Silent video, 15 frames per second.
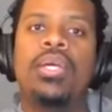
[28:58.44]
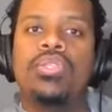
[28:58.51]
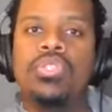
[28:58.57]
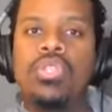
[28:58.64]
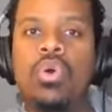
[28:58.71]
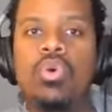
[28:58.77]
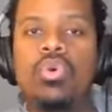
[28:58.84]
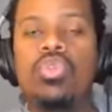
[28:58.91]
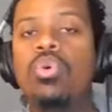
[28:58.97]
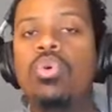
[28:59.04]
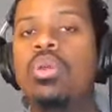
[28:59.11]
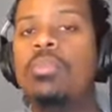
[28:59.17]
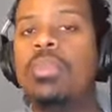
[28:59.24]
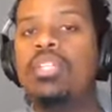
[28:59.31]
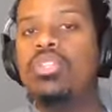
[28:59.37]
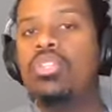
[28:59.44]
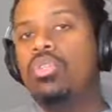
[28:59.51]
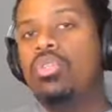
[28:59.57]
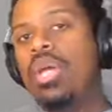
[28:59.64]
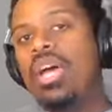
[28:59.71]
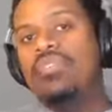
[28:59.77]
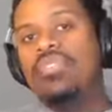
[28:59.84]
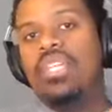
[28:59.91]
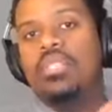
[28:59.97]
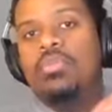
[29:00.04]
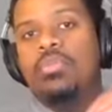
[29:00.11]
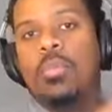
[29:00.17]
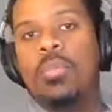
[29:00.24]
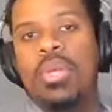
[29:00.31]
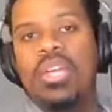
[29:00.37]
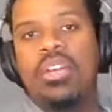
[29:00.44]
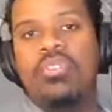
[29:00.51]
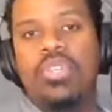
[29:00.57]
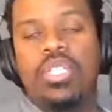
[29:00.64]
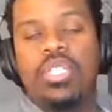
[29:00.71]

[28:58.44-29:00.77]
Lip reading: So you want to make sure you have things prepared for